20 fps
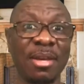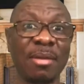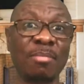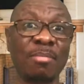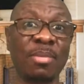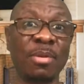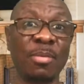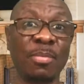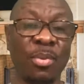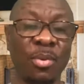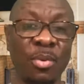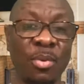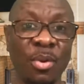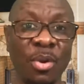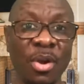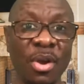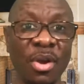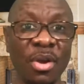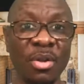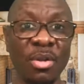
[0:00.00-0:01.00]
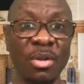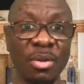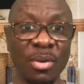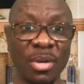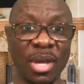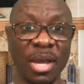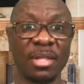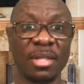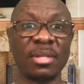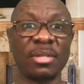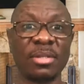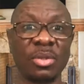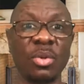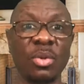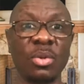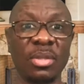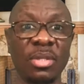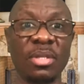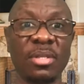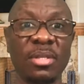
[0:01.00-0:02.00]
people look at and say,
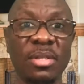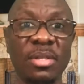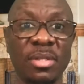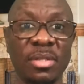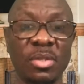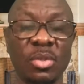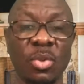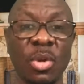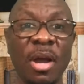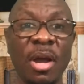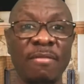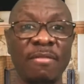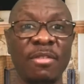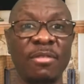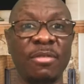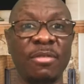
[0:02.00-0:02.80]
oh, this is to have